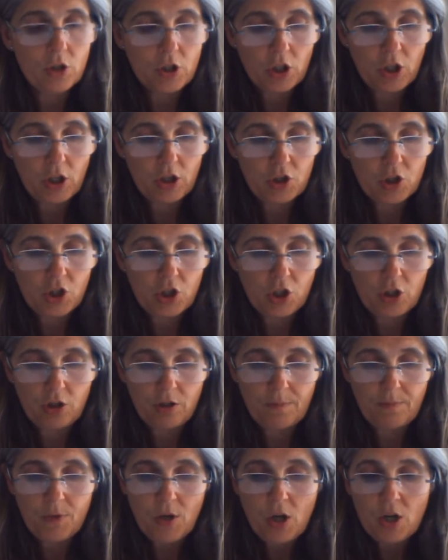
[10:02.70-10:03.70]
going to
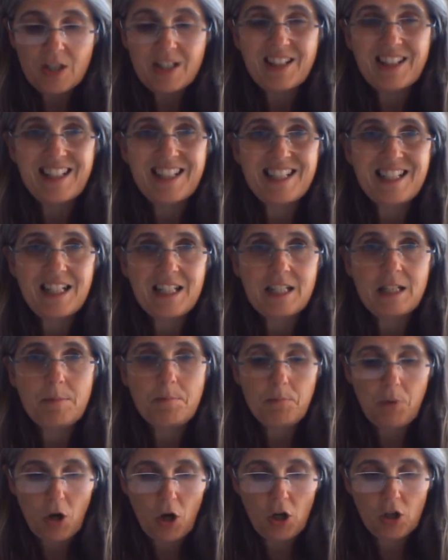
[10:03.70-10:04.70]
consume. So this is
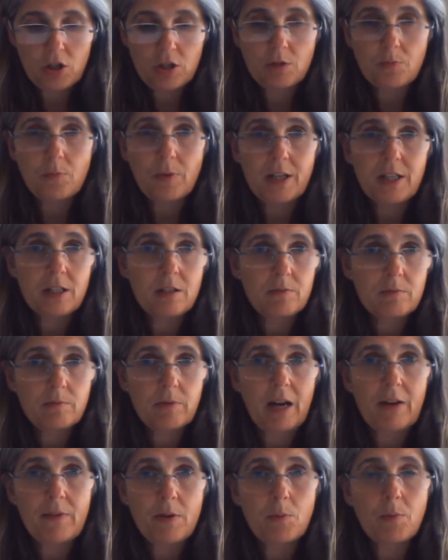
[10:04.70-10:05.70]
important when you're
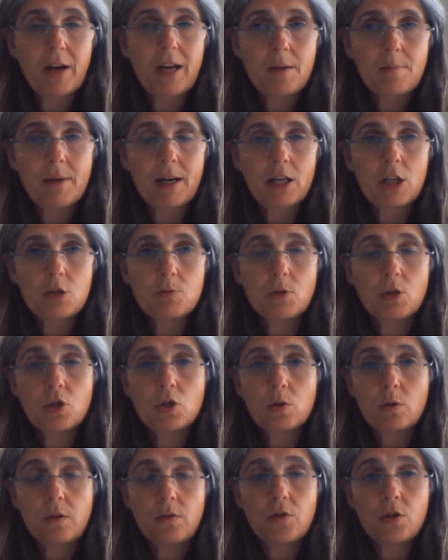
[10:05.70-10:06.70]
having weight management.
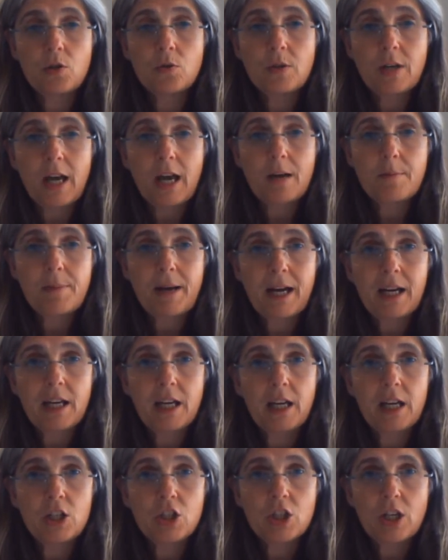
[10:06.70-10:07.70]
So if you get a
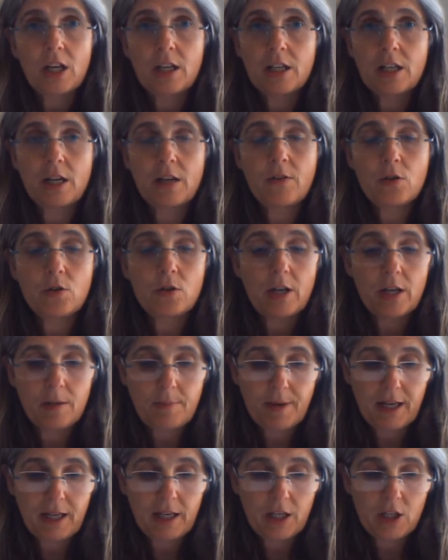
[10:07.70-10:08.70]
package and if you get a
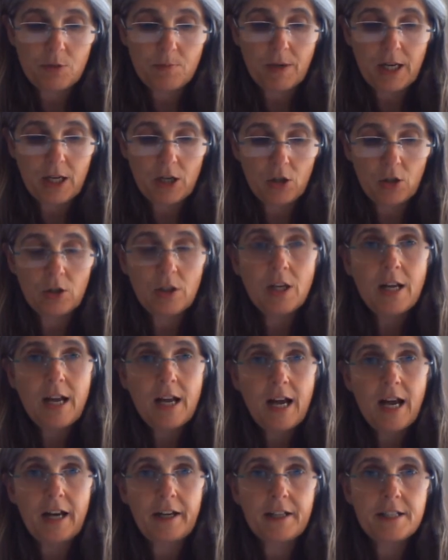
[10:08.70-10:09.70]
package meal
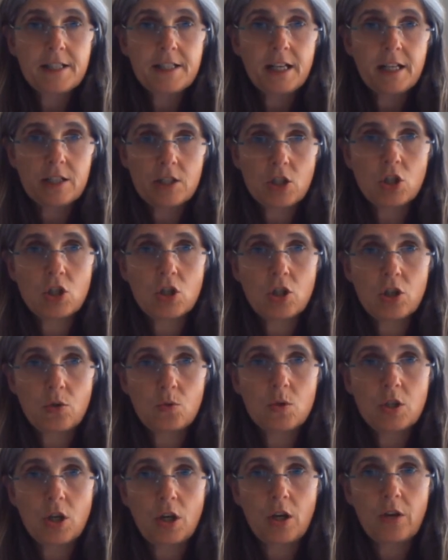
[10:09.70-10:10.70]
and it says there's 2
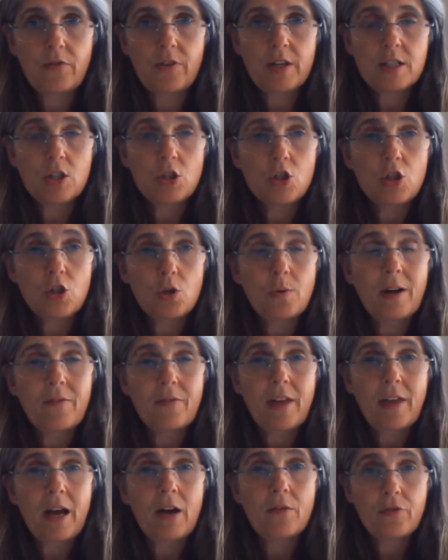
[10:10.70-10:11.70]
servings and you
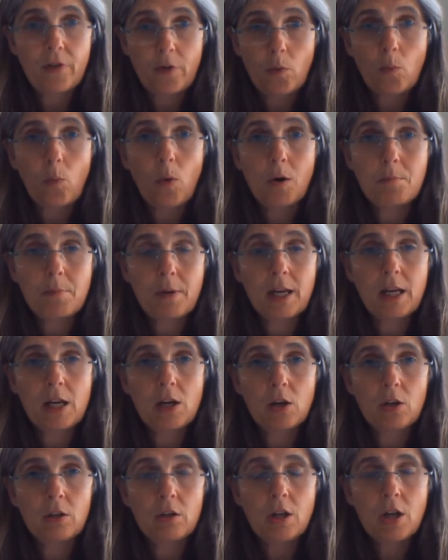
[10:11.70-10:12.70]
have that for 1
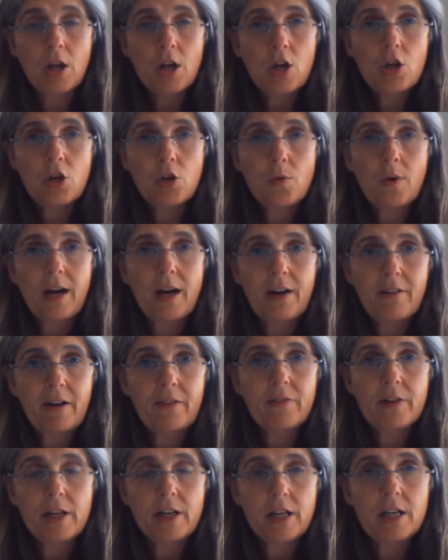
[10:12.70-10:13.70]
meal, you are
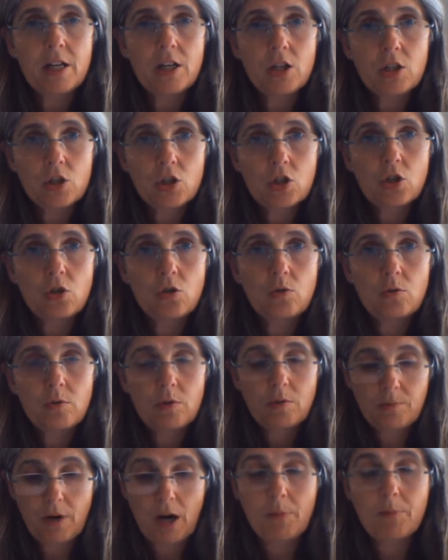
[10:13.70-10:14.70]
having two
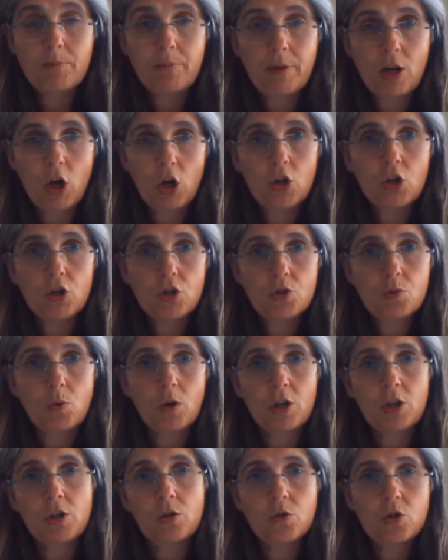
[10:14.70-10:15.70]
beyond
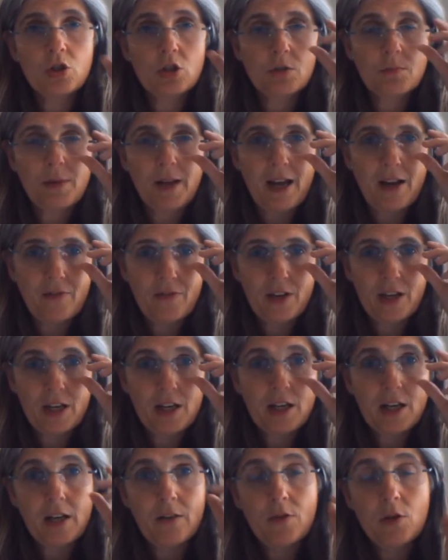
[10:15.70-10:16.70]
what you should be
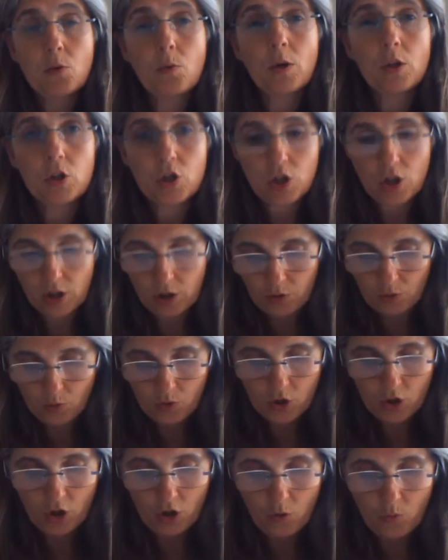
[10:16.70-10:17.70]
having if you want to
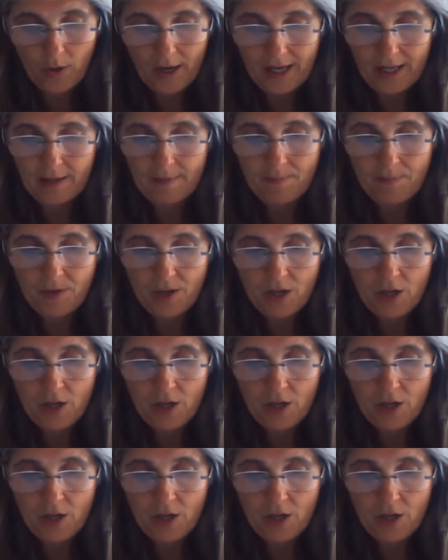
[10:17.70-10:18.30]
lose your weight.